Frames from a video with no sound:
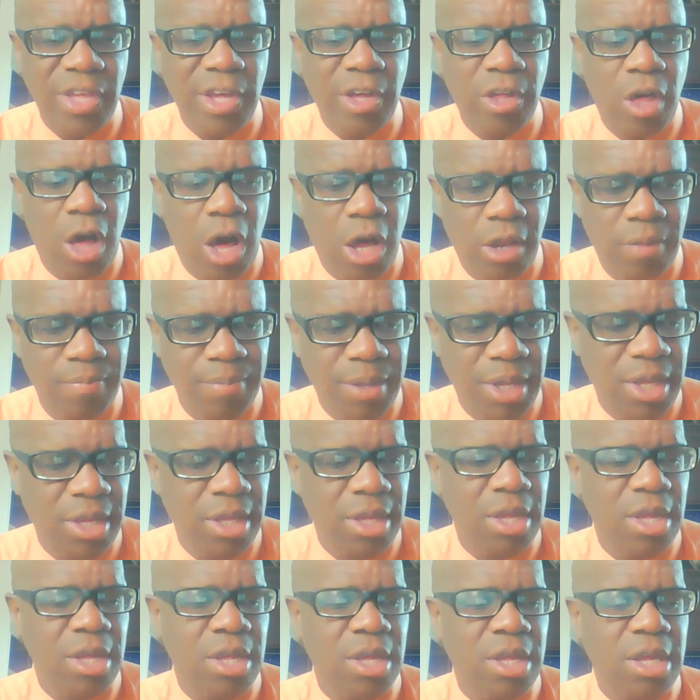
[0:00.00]
the economy
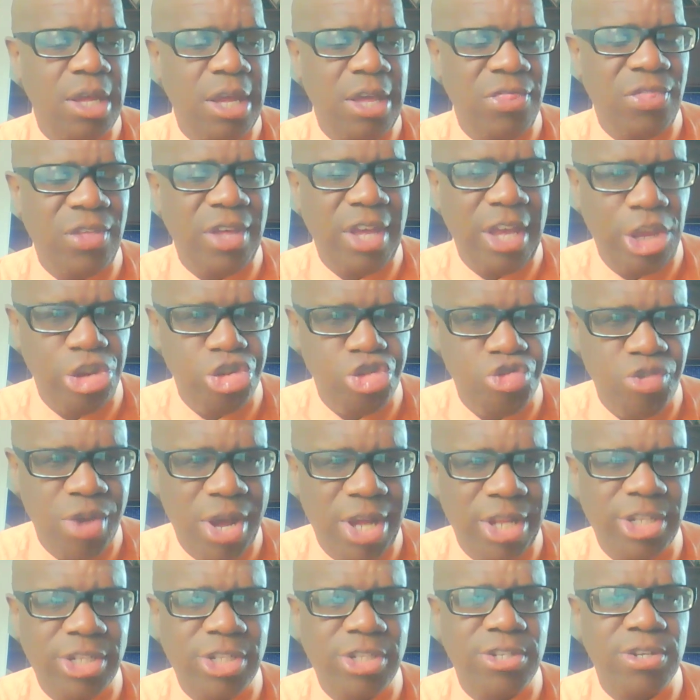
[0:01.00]
in the
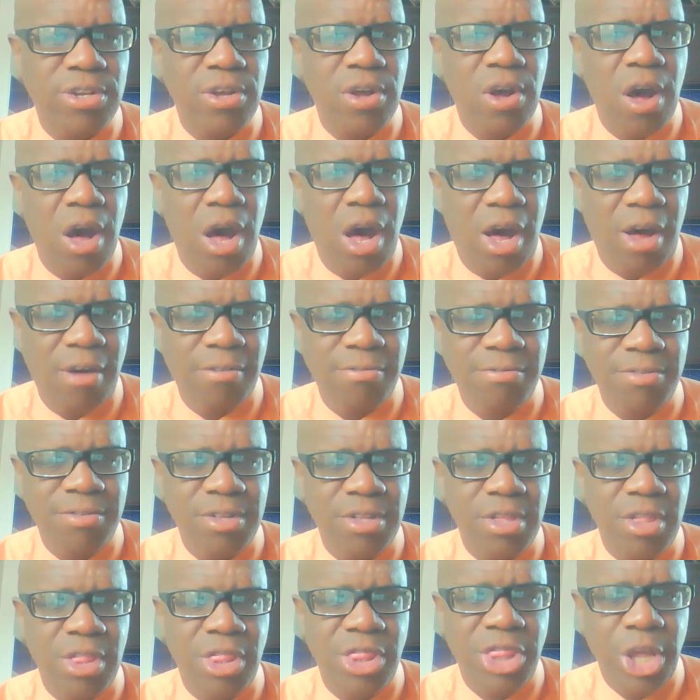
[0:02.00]
interest of
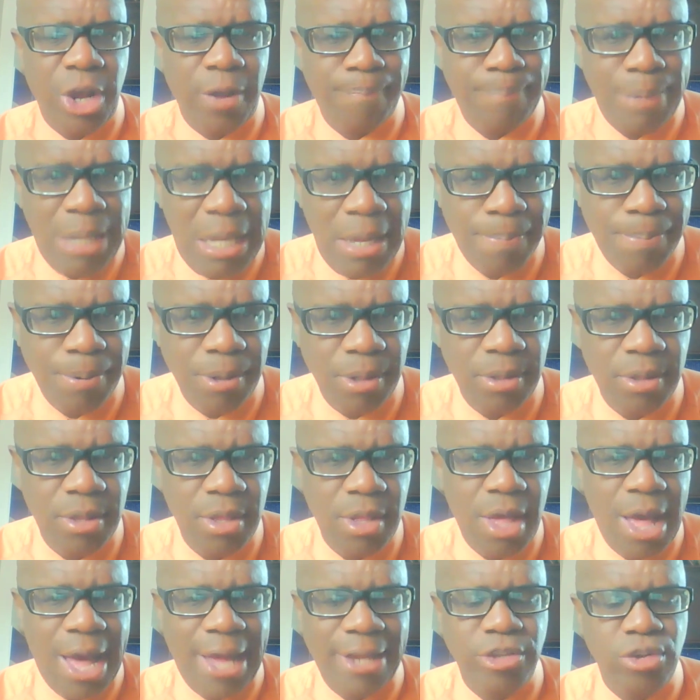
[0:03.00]
their people
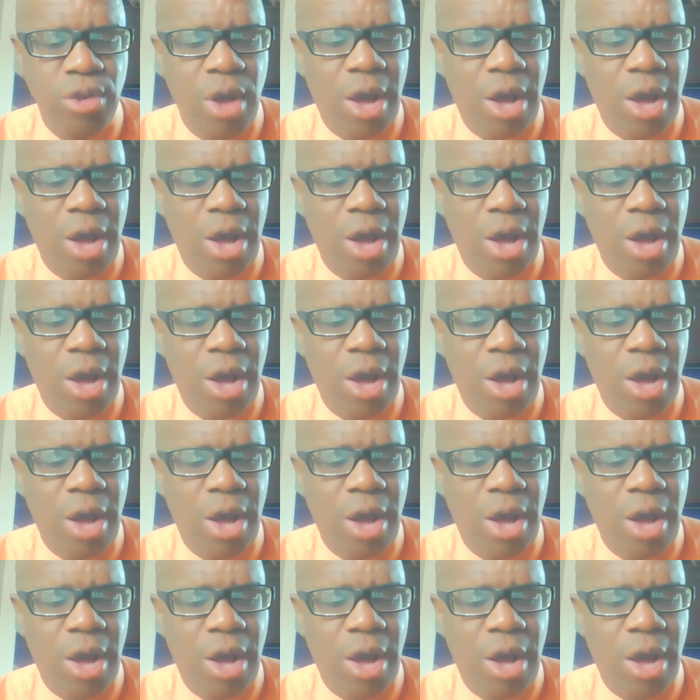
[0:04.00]
and